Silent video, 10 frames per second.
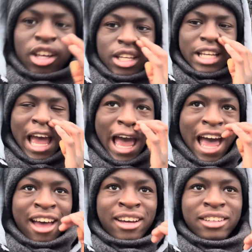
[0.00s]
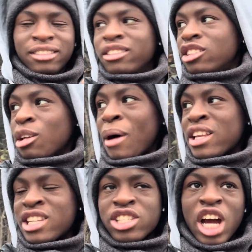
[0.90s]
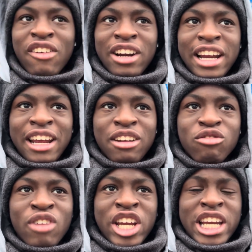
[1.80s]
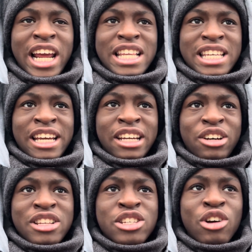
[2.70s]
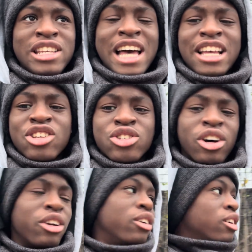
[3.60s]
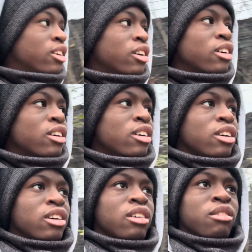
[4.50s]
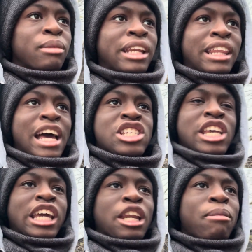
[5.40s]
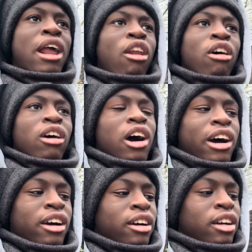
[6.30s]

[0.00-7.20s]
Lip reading: So yeah, the bus is currently regulating because it's got its hazards on, meaning that it's taking a bit longer.